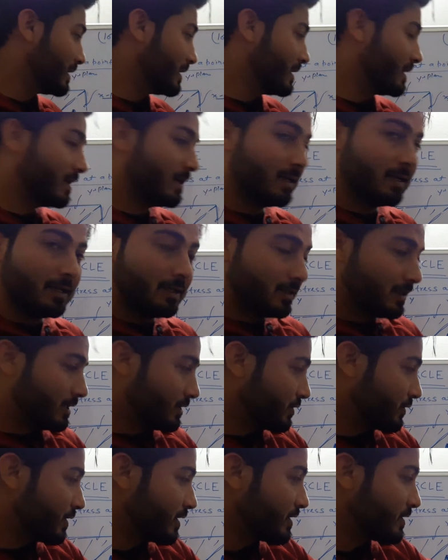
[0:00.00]
xz?
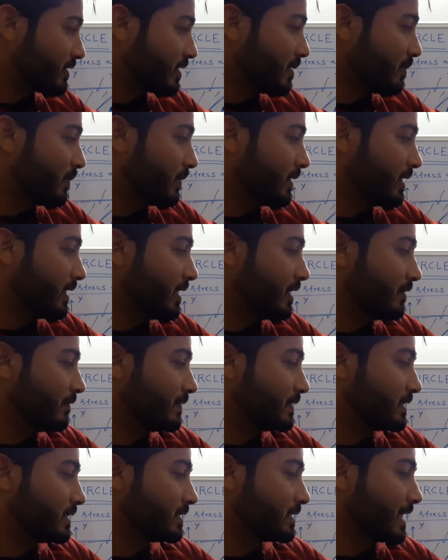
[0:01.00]
The stress component
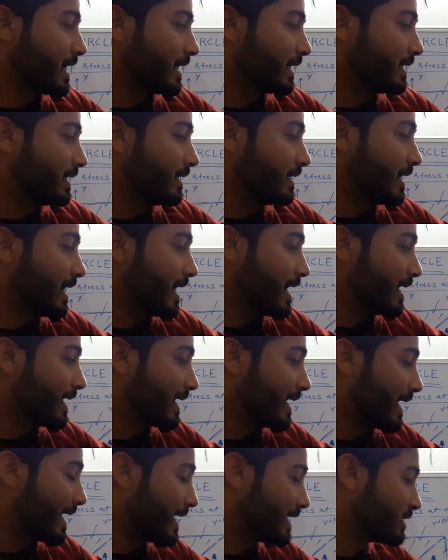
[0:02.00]
which is acting
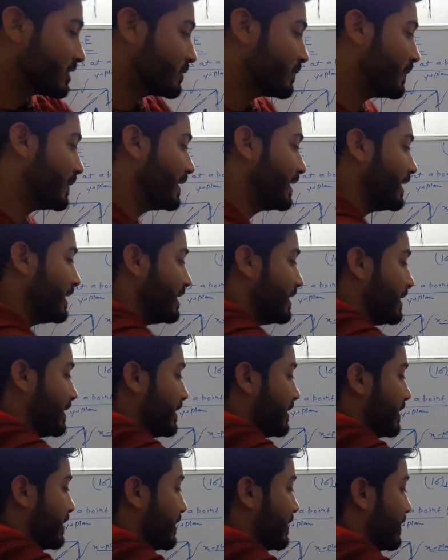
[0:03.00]
at x
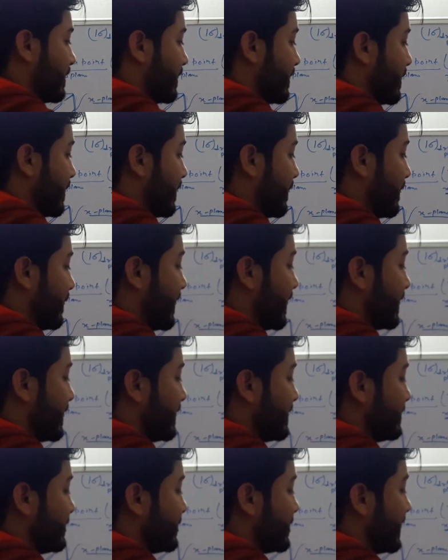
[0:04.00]
plane
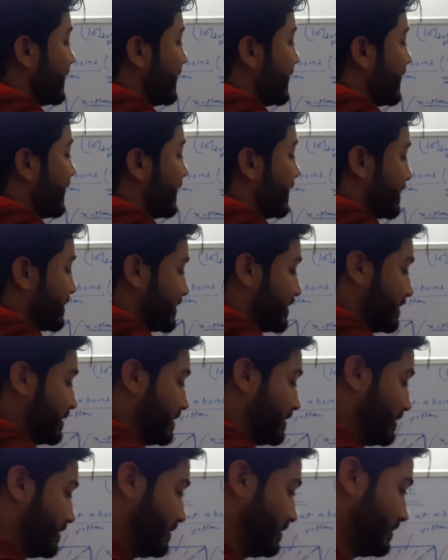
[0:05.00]
but in z direction.
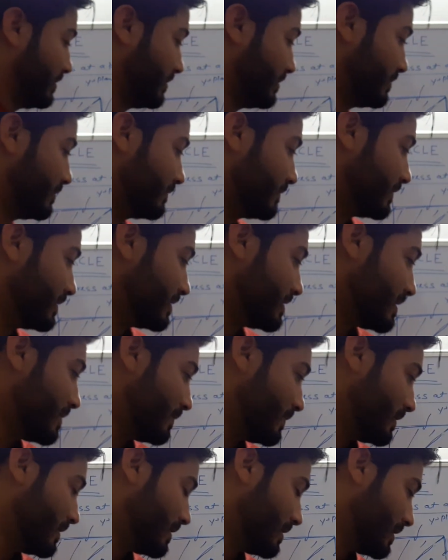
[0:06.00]
For
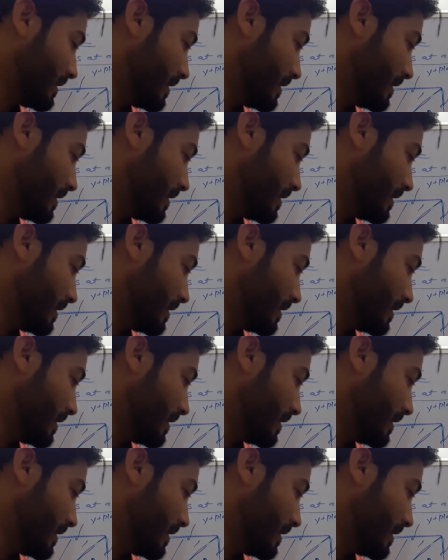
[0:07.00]
example,